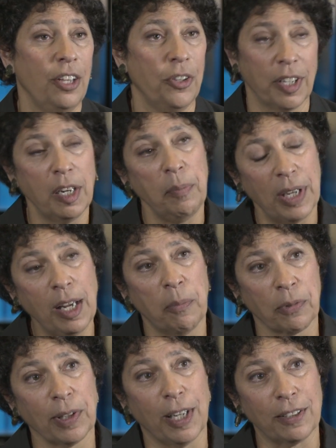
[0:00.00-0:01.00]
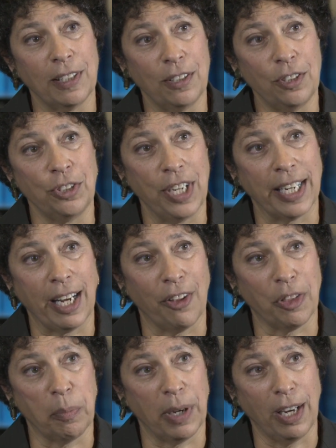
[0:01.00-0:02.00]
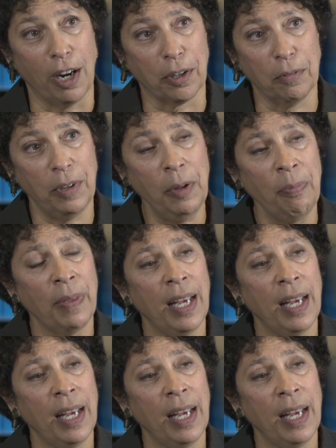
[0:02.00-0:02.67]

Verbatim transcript: You're going to become reluctant to check out the biography.